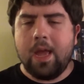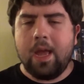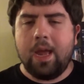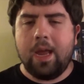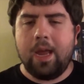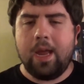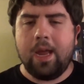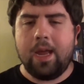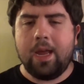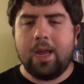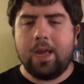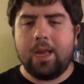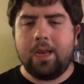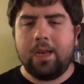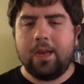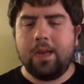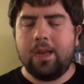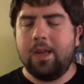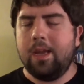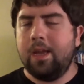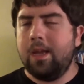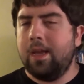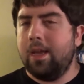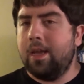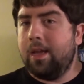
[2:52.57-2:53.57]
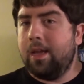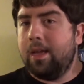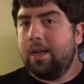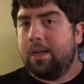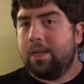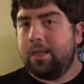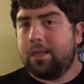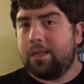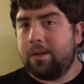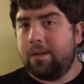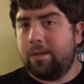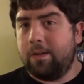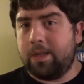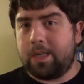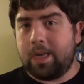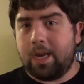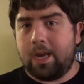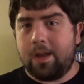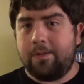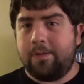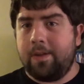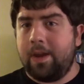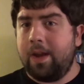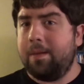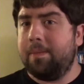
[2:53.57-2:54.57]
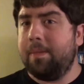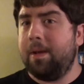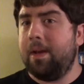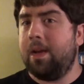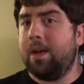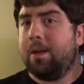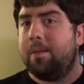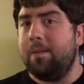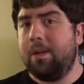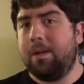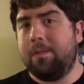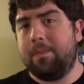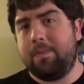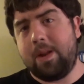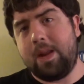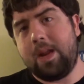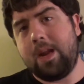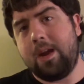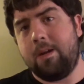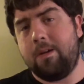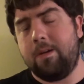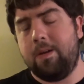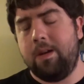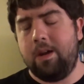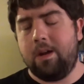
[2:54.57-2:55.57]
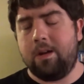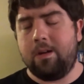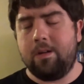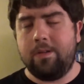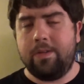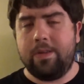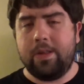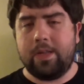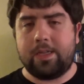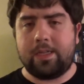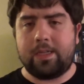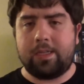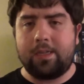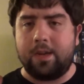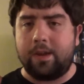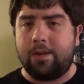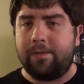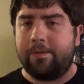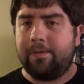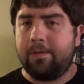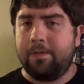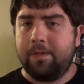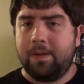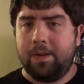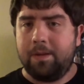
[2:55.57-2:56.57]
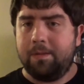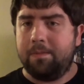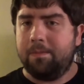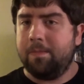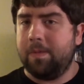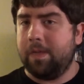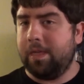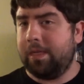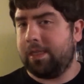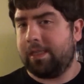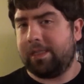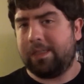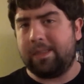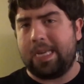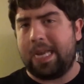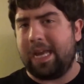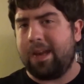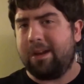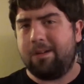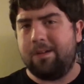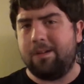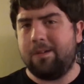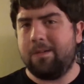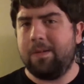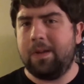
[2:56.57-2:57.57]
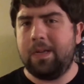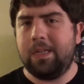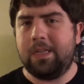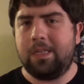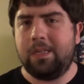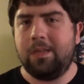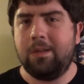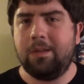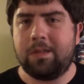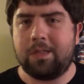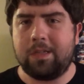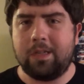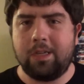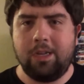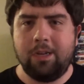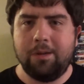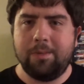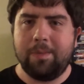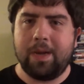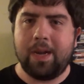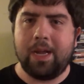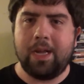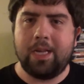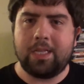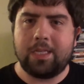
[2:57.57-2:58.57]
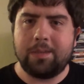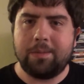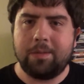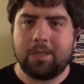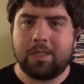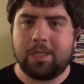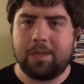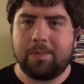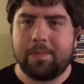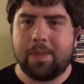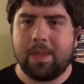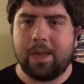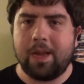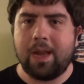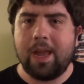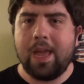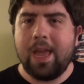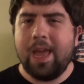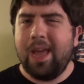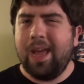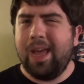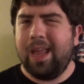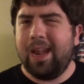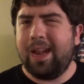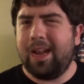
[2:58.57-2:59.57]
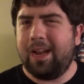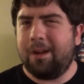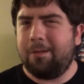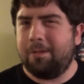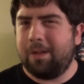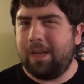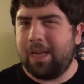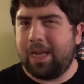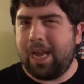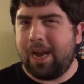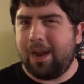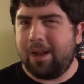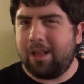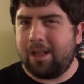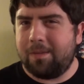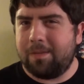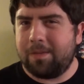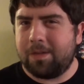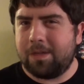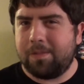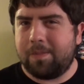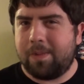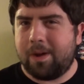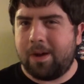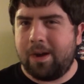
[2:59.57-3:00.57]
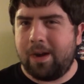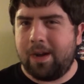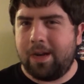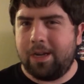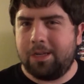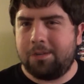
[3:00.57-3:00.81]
And so he's got a family coming up now and all this stuff, and it's used to humanize him or something. And I didn't really care that much about it.